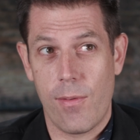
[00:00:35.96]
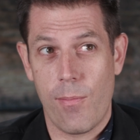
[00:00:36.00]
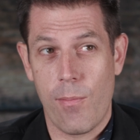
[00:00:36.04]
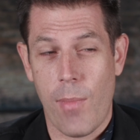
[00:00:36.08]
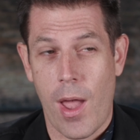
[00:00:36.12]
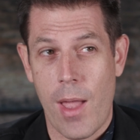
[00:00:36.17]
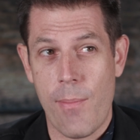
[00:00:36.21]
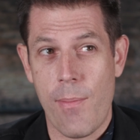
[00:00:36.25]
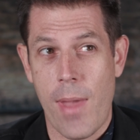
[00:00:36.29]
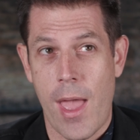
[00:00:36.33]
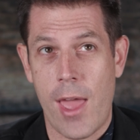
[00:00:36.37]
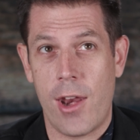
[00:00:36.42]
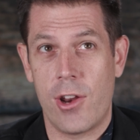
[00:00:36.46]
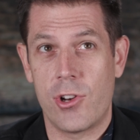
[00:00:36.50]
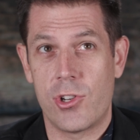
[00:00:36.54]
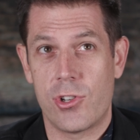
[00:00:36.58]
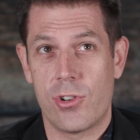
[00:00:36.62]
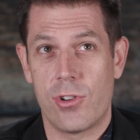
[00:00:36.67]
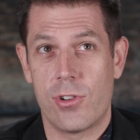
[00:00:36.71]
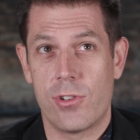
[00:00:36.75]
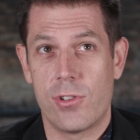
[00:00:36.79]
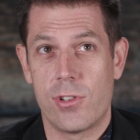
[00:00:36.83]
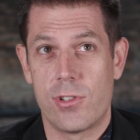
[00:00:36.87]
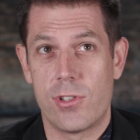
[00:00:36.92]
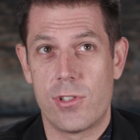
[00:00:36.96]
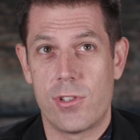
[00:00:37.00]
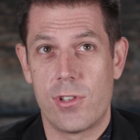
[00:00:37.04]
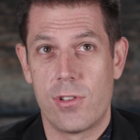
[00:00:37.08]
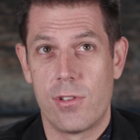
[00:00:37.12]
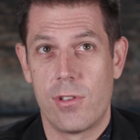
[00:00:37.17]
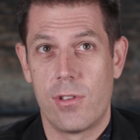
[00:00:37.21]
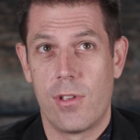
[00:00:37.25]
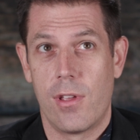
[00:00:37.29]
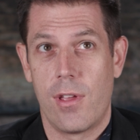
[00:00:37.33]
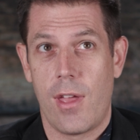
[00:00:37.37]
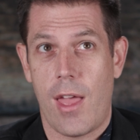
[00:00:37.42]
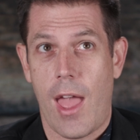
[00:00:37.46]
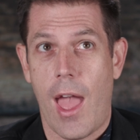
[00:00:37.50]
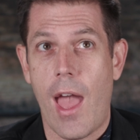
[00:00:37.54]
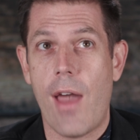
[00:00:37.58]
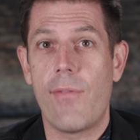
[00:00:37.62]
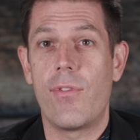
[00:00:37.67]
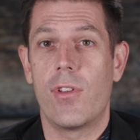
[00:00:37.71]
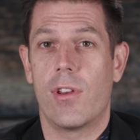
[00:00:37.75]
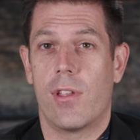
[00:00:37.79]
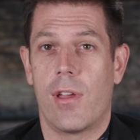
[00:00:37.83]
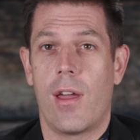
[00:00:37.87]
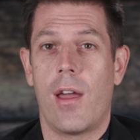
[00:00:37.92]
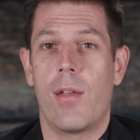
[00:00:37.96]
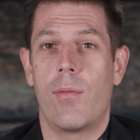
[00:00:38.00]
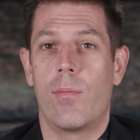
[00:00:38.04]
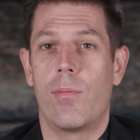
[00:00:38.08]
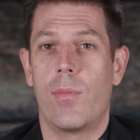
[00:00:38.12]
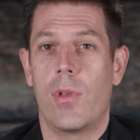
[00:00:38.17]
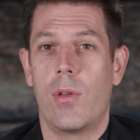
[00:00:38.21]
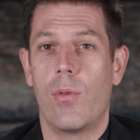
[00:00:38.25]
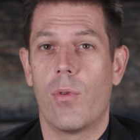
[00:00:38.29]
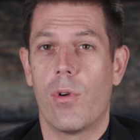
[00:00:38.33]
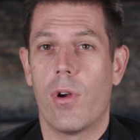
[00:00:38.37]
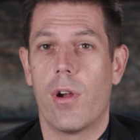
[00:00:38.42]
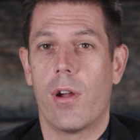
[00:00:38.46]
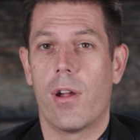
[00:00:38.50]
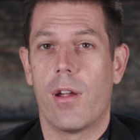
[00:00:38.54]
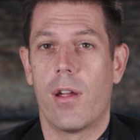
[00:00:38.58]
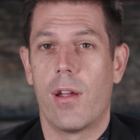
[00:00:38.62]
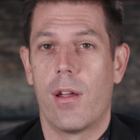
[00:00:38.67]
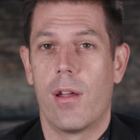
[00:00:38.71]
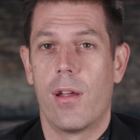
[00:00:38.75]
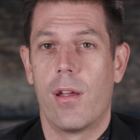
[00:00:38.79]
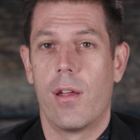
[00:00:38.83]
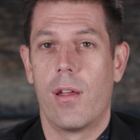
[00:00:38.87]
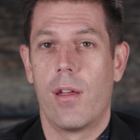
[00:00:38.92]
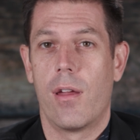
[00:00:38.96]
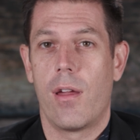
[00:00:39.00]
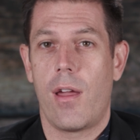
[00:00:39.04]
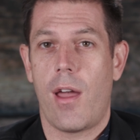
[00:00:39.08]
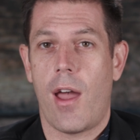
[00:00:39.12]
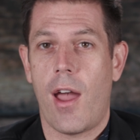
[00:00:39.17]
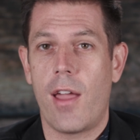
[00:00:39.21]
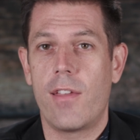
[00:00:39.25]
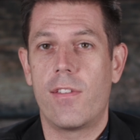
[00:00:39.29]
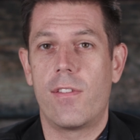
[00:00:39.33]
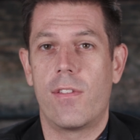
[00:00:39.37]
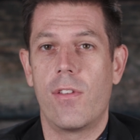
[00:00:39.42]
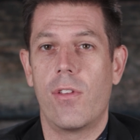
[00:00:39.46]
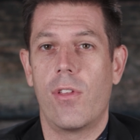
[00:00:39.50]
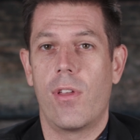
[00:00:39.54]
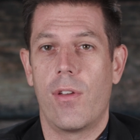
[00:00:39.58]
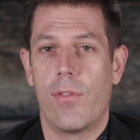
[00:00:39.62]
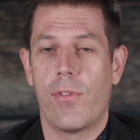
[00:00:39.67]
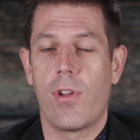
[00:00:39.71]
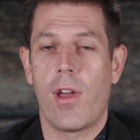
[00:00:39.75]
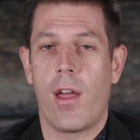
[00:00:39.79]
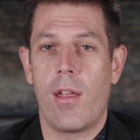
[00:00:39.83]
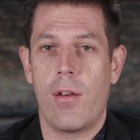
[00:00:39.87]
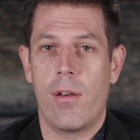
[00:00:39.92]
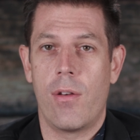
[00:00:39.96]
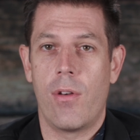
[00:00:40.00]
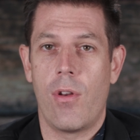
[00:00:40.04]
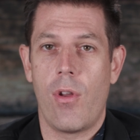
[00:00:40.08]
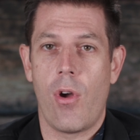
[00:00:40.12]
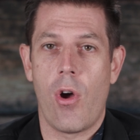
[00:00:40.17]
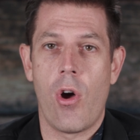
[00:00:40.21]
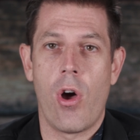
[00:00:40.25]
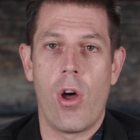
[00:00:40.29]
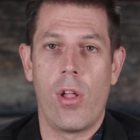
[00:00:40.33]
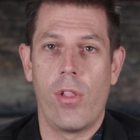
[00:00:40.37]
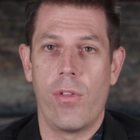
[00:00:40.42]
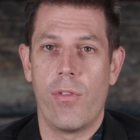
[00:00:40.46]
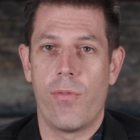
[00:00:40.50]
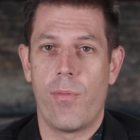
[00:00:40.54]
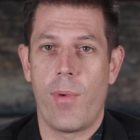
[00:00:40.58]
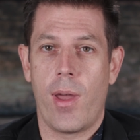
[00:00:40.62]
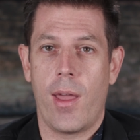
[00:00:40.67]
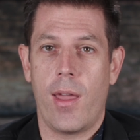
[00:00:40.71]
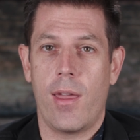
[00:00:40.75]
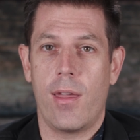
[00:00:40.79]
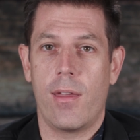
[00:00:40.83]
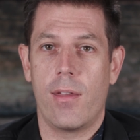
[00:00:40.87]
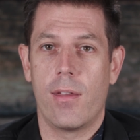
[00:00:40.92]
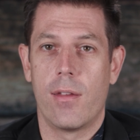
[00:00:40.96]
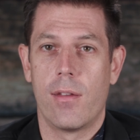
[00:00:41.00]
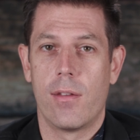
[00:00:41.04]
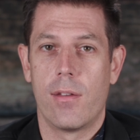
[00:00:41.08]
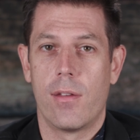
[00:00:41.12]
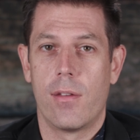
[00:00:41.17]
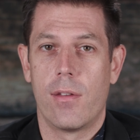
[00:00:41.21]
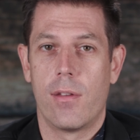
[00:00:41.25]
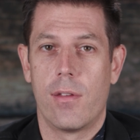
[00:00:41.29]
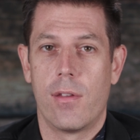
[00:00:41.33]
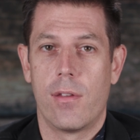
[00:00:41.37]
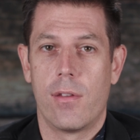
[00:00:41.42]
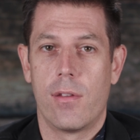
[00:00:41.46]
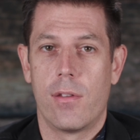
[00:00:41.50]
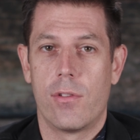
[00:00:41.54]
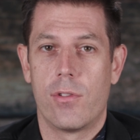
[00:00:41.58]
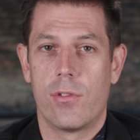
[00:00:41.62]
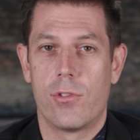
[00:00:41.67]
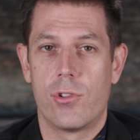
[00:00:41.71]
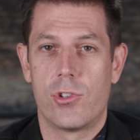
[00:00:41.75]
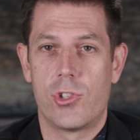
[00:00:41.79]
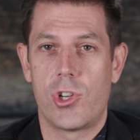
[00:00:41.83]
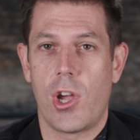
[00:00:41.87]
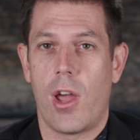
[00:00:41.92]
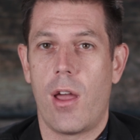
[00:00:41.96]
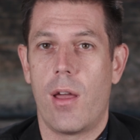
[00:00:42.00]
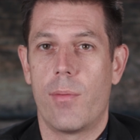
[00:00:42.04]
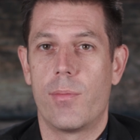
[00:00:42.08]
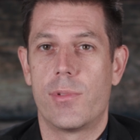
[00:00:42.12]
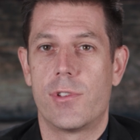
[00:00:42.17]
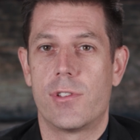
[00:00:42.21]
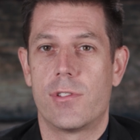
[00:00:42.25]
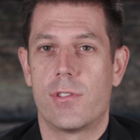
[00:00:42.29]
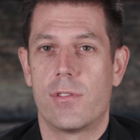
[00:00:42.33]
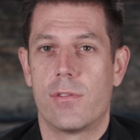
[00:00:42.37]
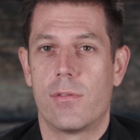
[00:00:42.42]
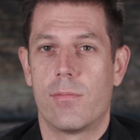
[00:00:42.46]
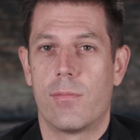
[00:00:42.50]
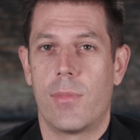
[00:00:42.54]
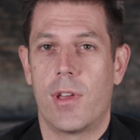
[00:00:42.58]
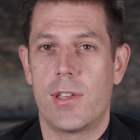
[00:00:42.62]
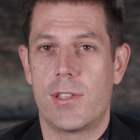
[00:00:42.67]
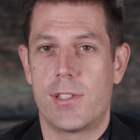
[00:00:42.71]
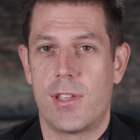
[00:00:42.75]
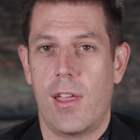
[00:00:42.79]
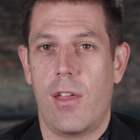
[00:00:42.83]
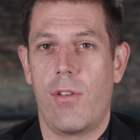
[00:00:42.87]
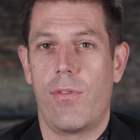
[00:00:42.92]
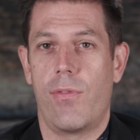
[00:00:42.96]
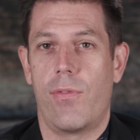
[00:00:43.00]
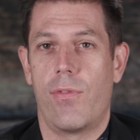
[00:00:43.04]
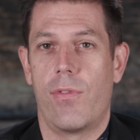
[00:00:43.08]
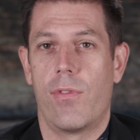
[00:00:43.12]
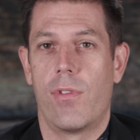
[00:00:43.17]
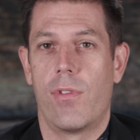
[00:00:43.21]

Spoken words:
my managers haven't gotten me work. I still have gotten all of my jobs myself.